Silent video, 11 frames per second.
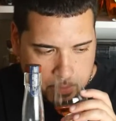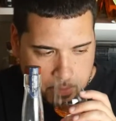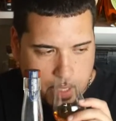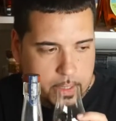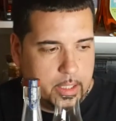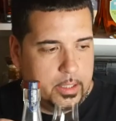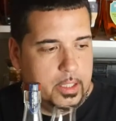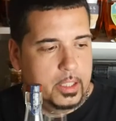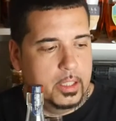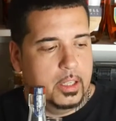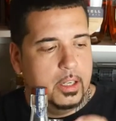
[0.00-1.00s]
And then
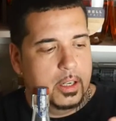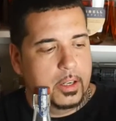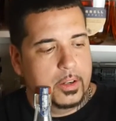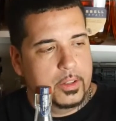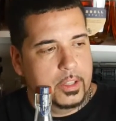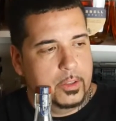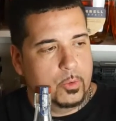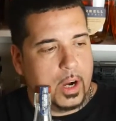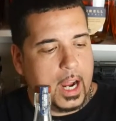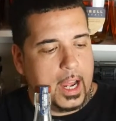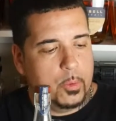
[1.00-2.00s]
the
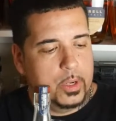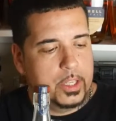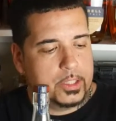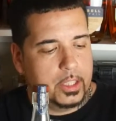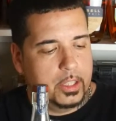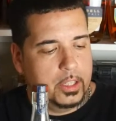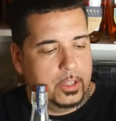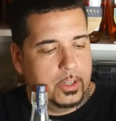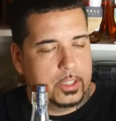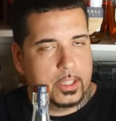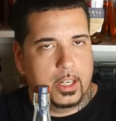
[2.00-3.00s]
rye whiskey
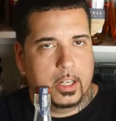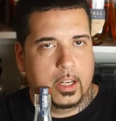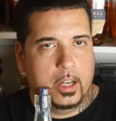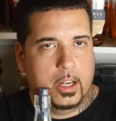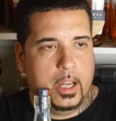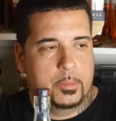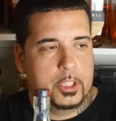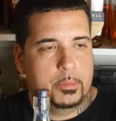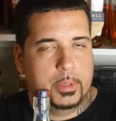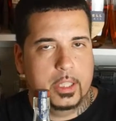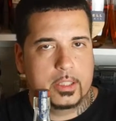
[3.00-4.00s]
here is an
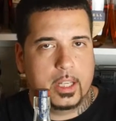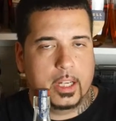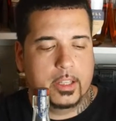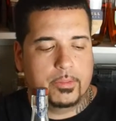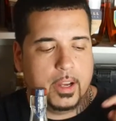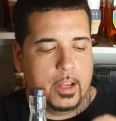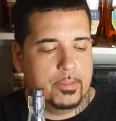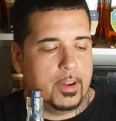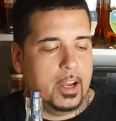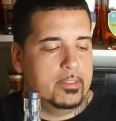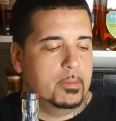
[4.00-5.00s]
MGP's
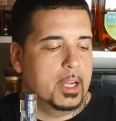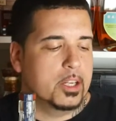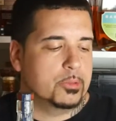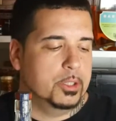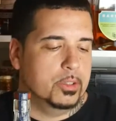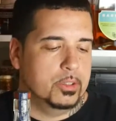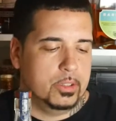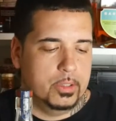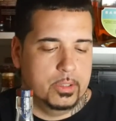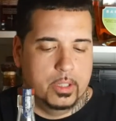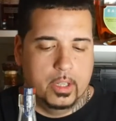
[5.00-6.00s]
95.5 mash bill,
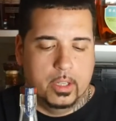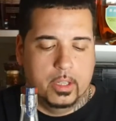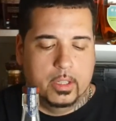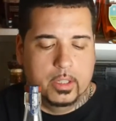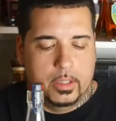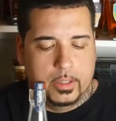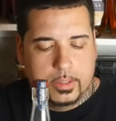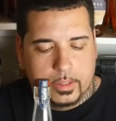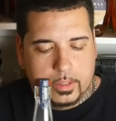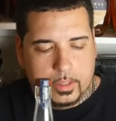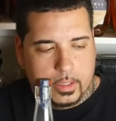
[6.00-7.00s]
so
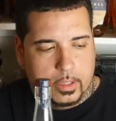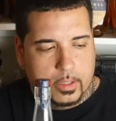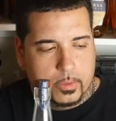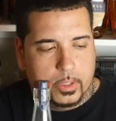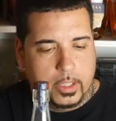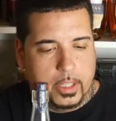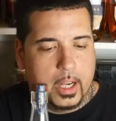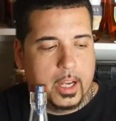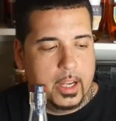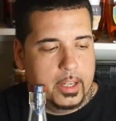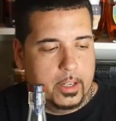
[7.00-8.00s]
really
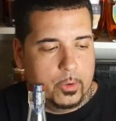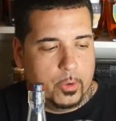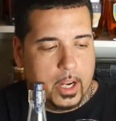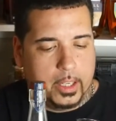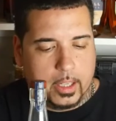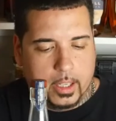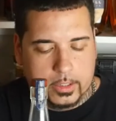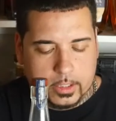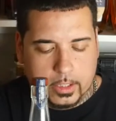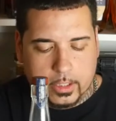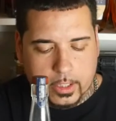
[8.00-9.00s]
high rye
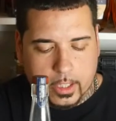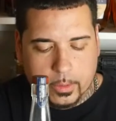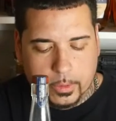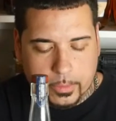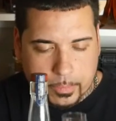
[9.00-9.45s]
content on that one.